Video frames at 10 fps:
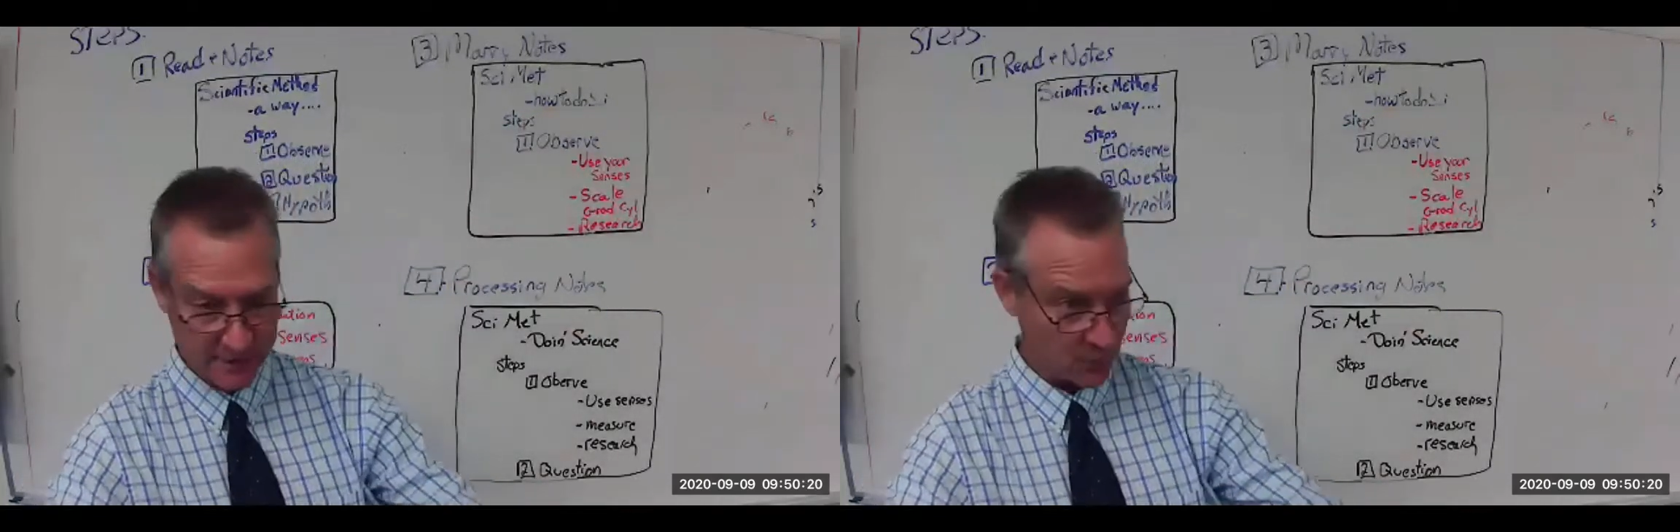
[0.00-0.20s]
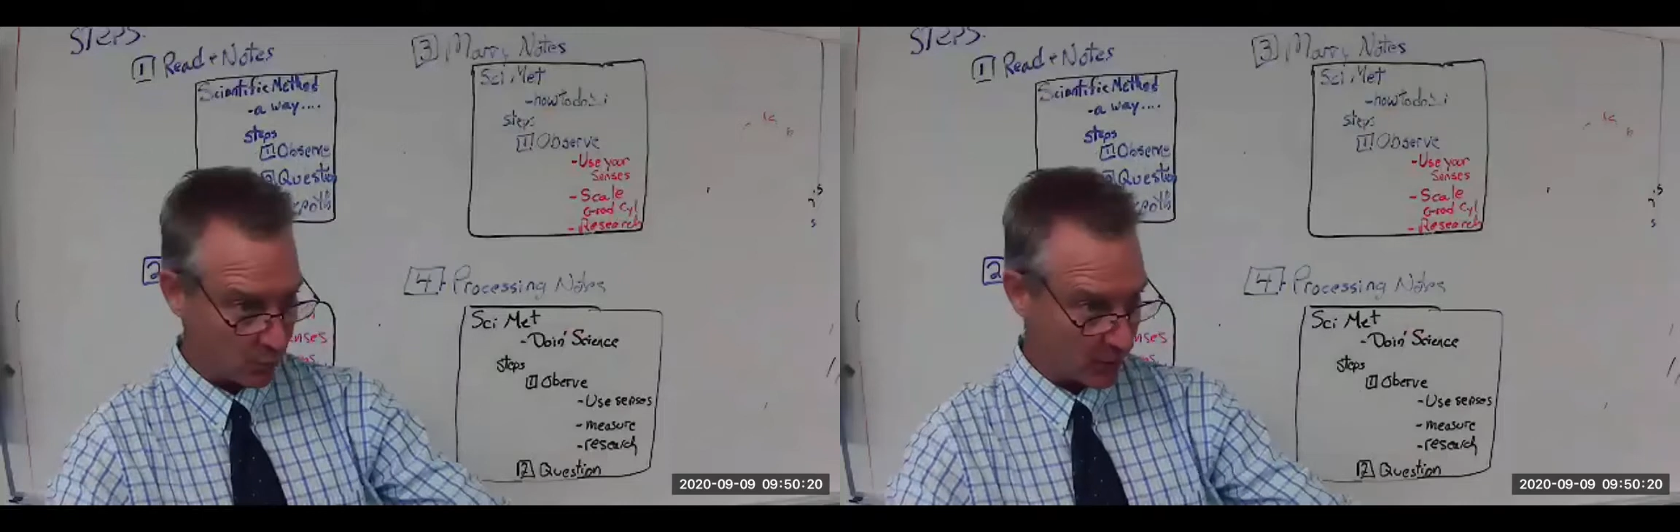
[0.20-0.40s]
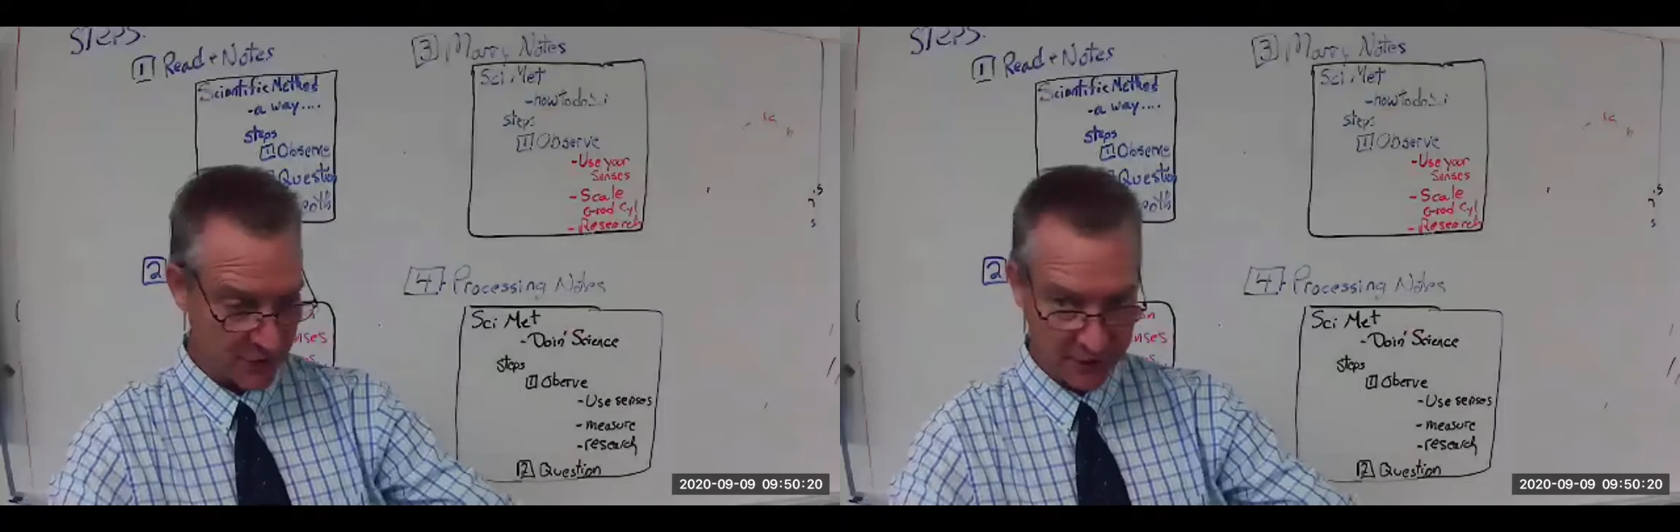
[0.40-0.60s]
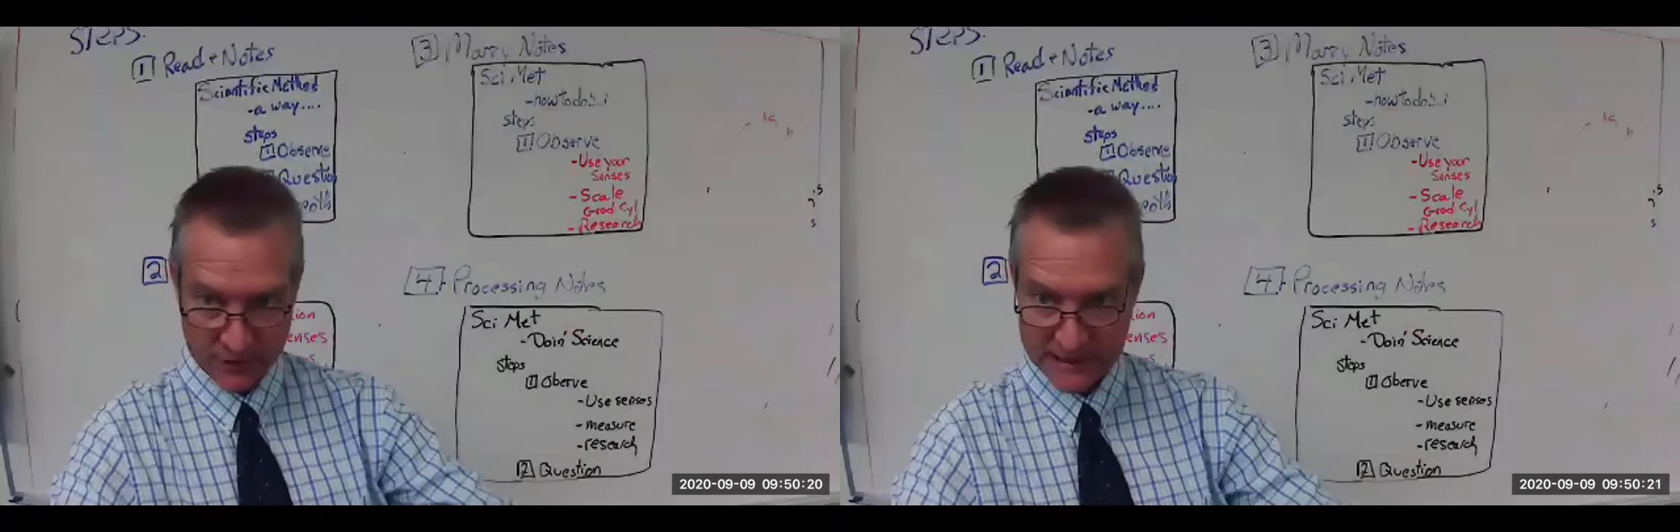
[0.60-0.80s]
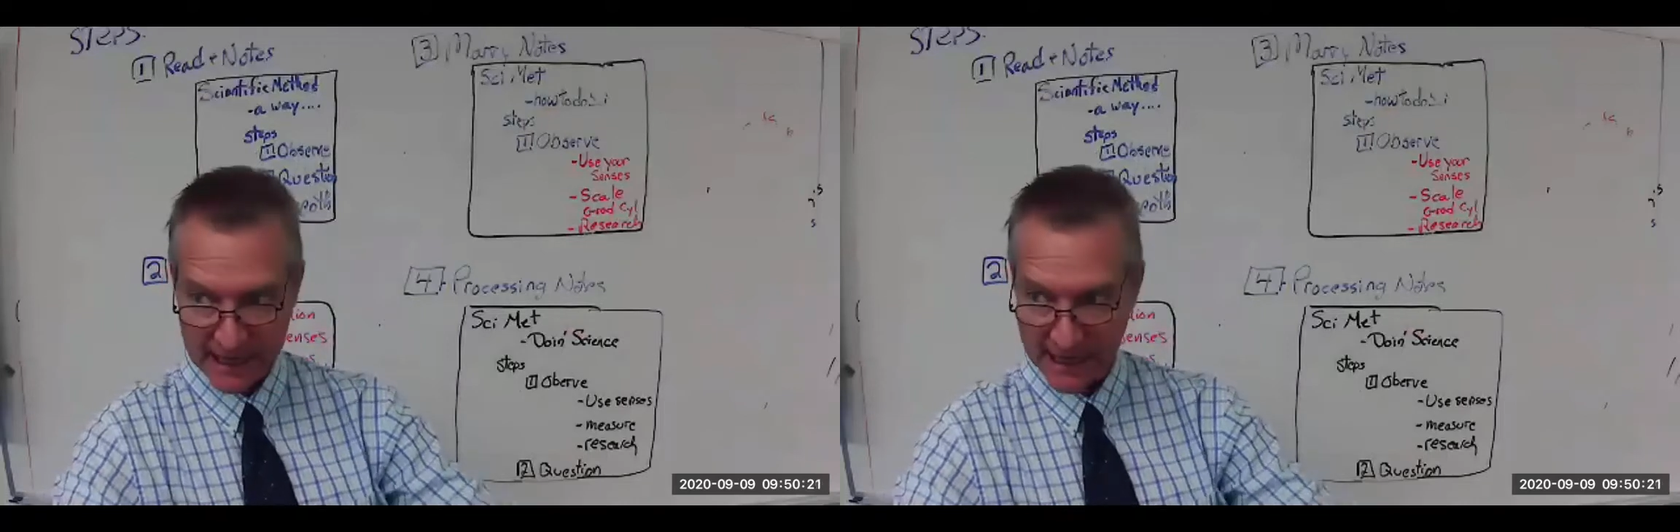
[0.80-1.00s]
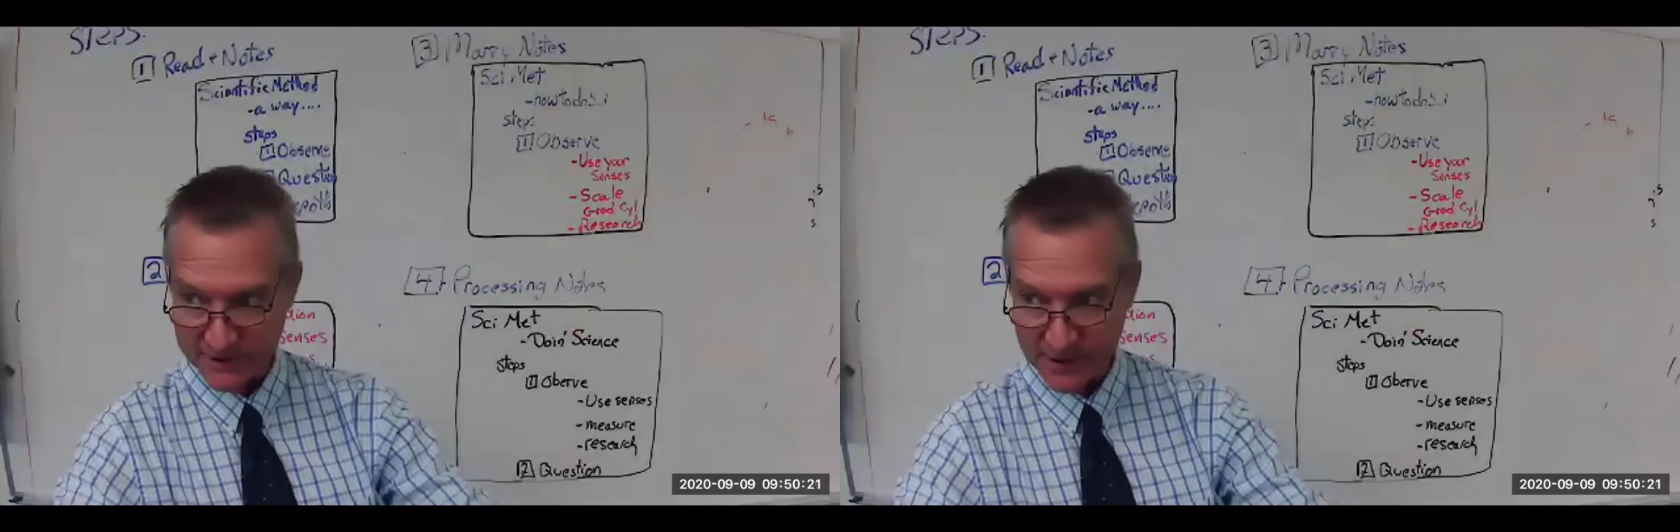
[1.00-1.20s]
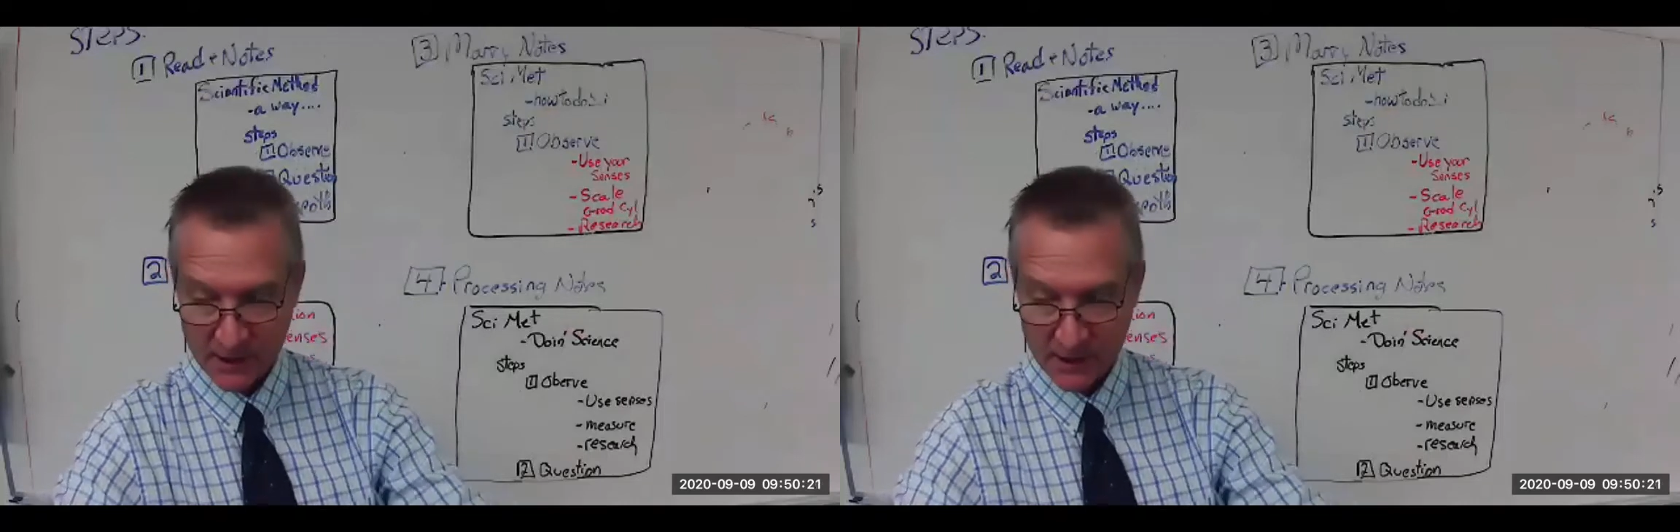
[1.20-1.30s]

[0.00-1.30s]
a worksheet, or a test,